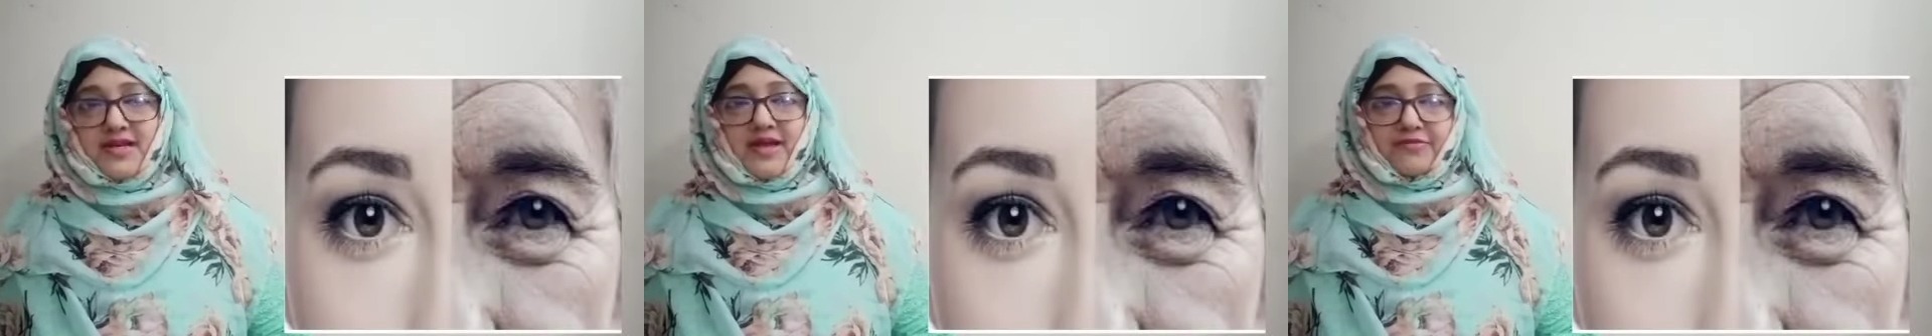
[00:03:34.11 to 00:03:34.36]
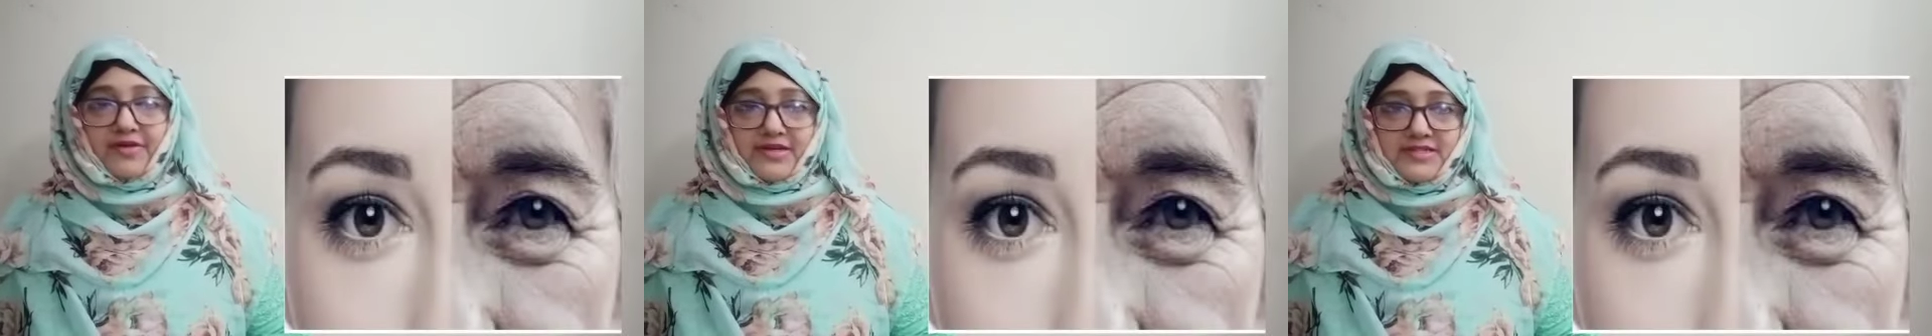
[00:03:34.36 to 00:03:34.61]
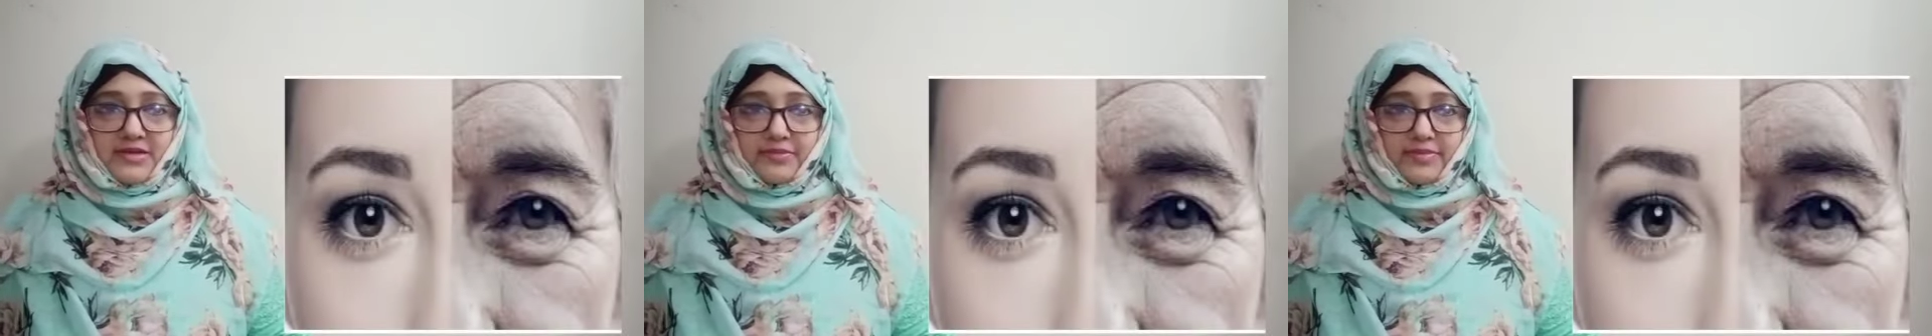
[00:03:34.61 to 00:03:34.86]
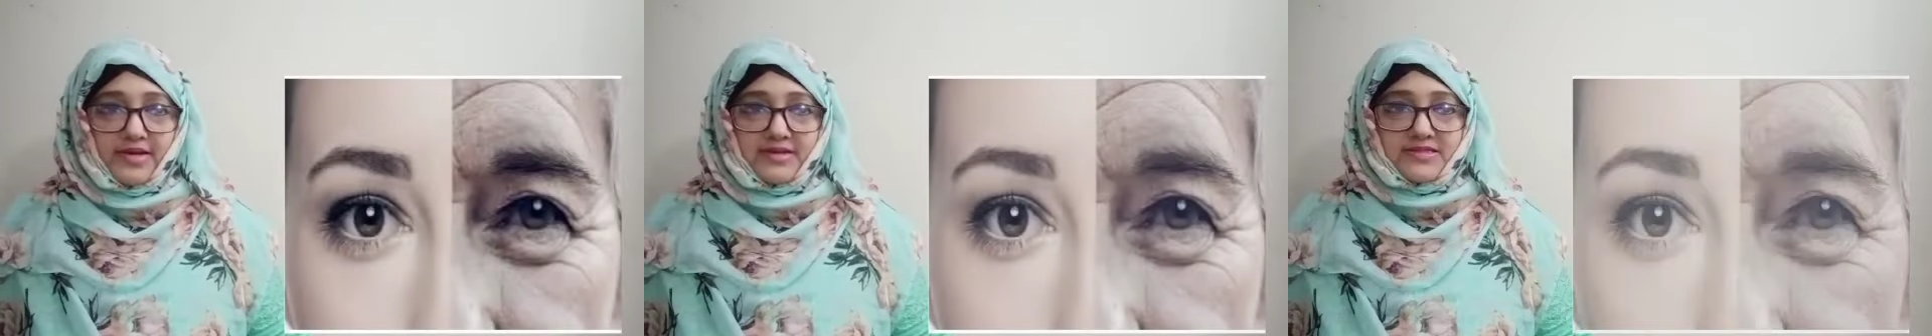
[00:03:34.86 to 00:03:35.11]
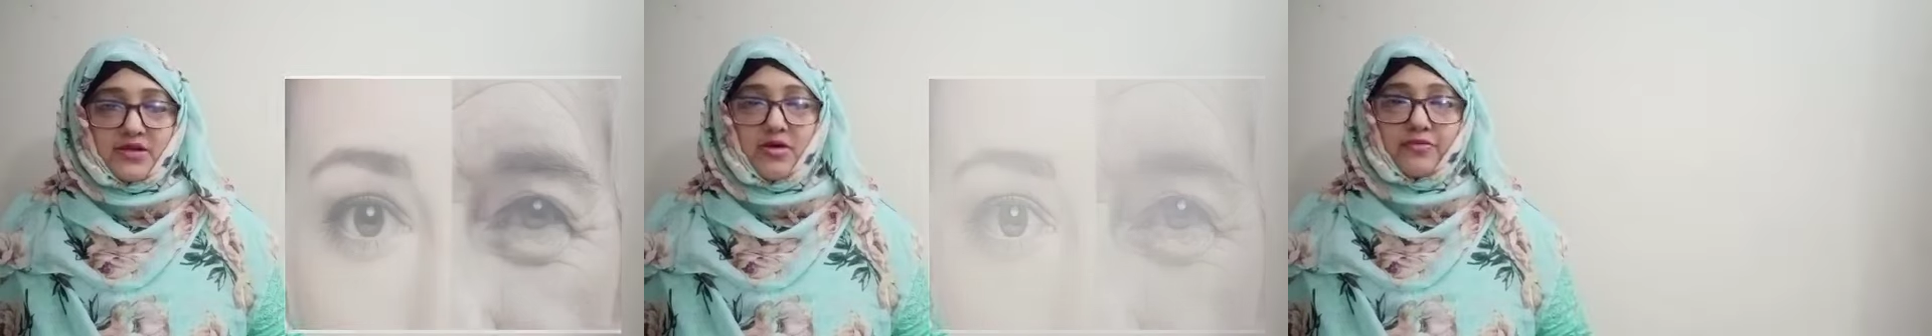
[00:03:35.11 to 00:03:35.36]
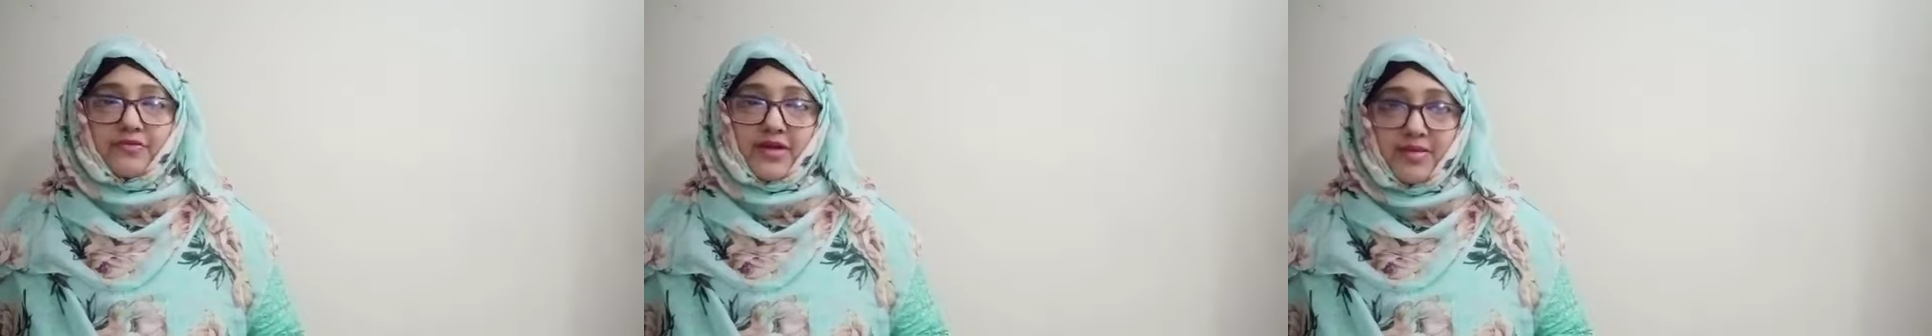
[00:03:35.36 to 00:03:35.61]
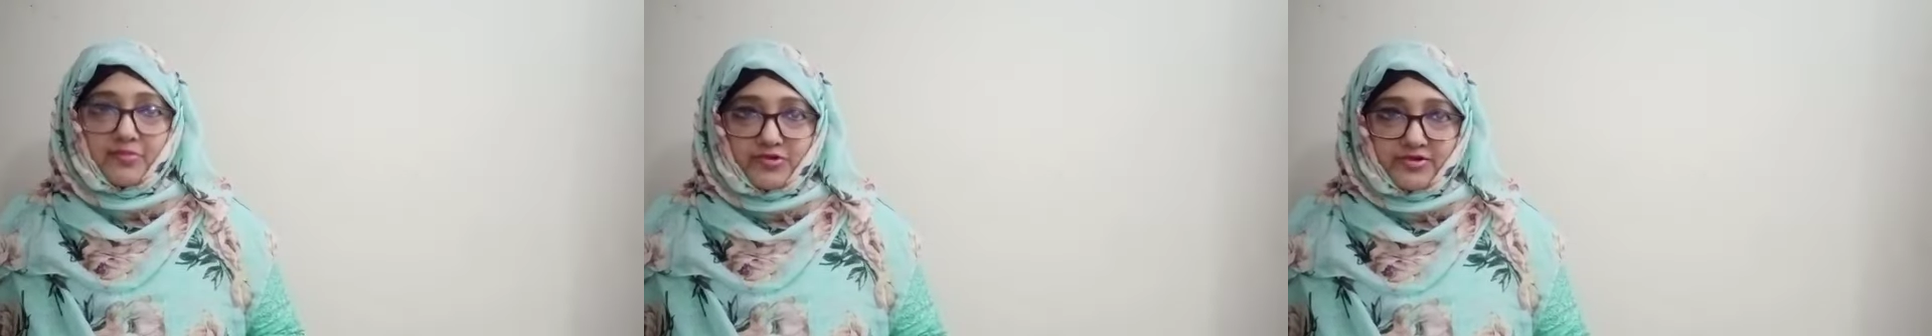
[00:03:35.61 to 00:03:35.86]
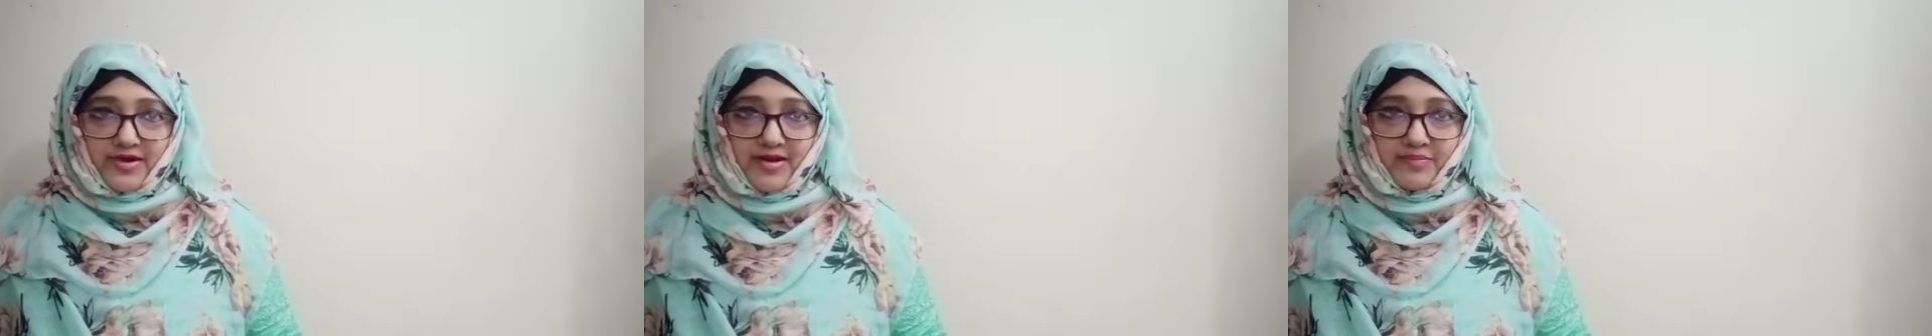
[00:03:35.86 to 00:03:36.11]
the effectiveness of
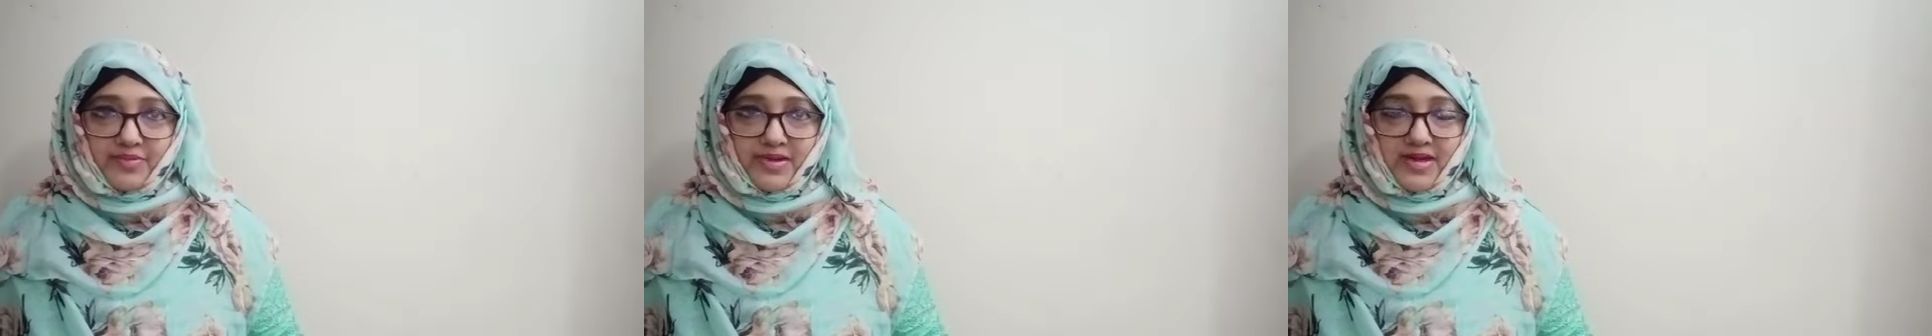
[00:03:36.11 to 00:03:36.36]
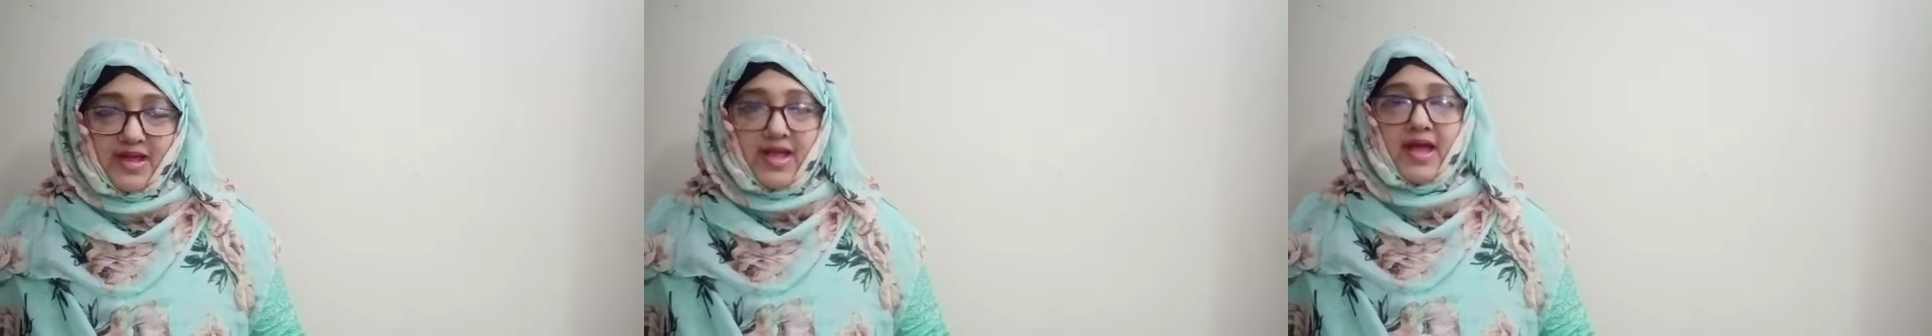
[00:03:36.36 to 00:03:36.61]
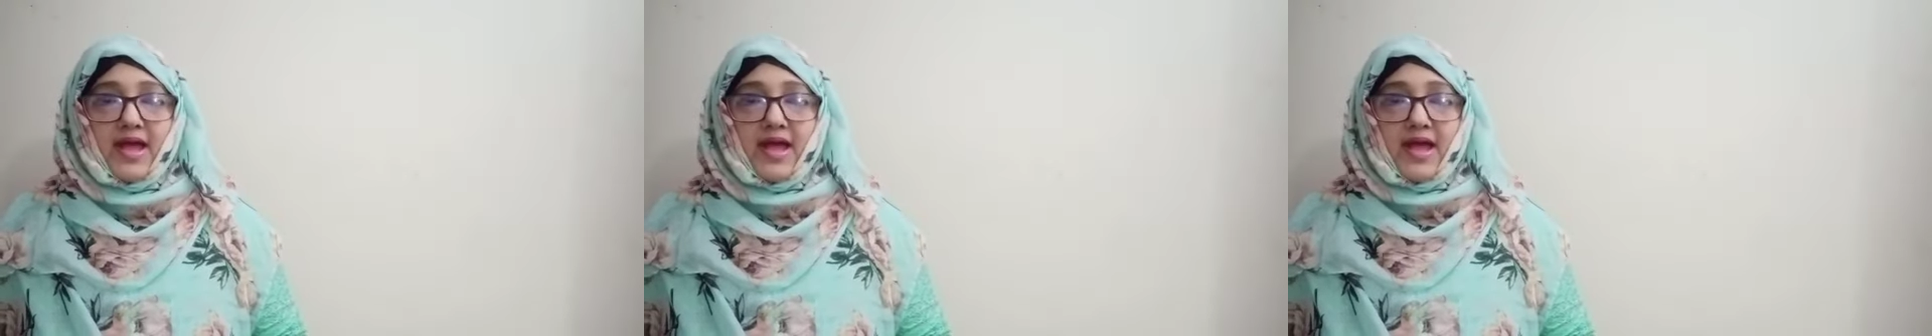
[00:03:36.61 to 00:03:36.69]
chemotherapy.